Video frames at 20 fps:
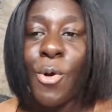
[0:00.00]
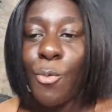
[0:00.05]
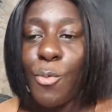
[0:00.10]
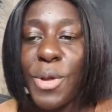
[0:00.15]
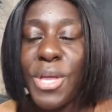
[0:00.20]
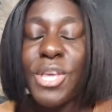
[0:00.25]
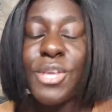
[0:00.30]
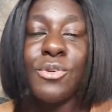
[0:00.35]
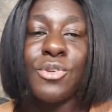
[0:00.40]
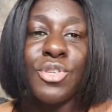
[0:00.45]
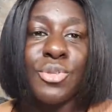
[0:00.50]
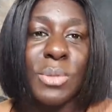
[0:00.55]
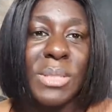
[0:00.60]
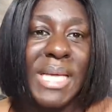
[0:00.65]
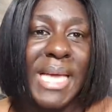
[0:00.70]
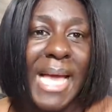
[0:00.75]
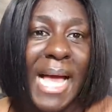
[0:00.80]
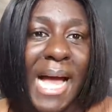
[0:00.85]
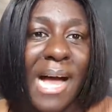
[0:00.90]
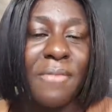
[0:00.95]
We
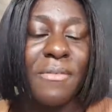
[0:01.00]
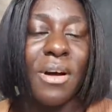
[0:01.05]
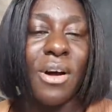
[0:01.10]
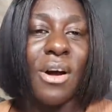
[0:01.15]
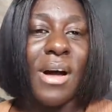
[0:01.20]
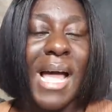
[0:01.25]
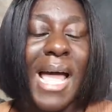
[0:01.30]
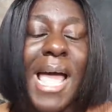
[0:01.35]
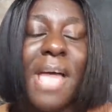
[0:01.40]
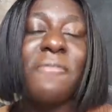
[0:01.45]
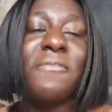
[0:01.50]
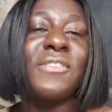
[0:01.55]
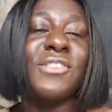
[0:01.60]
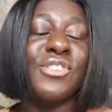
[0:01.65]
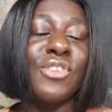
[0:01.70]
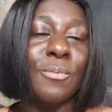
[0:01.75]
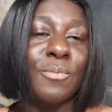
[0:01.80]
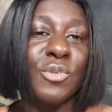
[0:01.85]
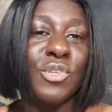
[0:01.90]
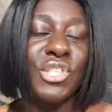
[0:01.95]
usually have our
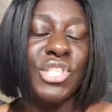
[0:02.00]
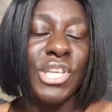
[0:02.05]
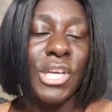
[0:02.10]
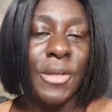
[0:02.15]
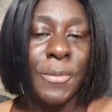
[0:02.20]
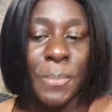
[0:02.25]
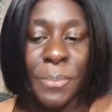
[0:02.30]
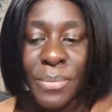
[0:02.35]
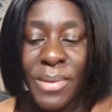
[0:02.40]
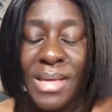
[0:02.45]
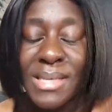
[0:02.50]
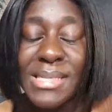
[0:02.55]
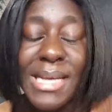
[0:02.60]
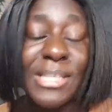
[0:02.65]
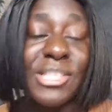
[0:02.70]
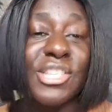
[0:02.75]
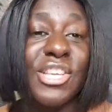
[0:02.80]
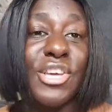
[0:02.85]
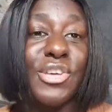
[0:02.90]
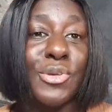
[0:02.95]
FSWG
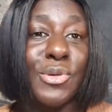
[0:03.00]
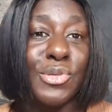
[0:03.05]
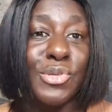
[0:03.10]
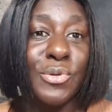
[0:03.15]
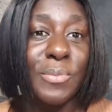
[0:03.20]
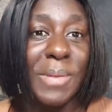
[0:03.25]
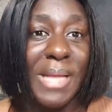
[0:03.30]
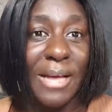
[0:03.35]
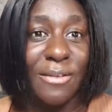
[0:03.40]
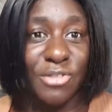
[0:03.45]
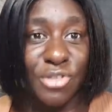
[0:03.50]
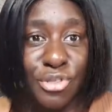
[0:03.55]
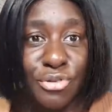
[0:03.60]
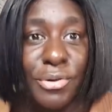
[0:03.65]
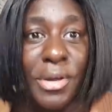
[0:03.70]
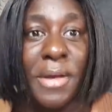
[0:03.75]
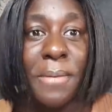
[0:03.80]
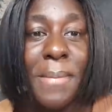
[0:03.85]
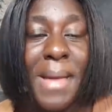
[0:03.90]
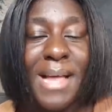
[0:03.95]
Saturday YouTube live
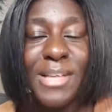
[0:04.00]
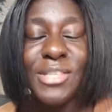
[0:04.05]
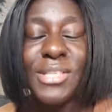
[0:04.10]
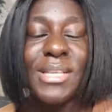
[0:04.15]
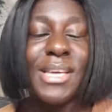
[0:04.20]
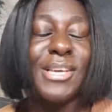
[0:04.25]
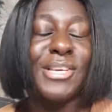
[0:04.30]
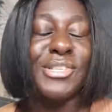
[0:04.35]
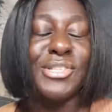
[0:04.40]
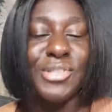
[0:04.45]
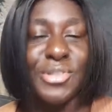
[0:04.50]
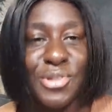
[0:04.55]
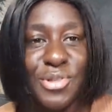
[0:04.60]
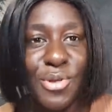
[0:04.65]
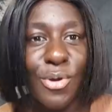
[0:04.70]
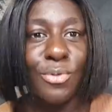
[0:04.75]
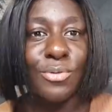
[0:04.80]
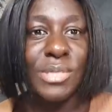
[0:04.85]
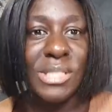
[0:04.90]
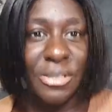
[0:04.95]
stream, and today is
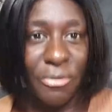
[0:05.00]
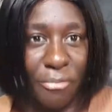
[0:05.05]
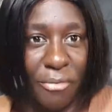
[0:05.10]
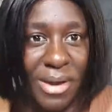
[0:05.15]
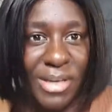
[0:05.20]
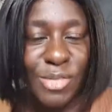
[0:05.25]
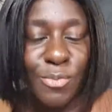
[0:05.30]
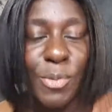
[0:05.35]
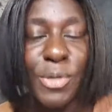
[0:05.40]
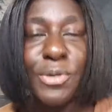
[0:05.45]
no different.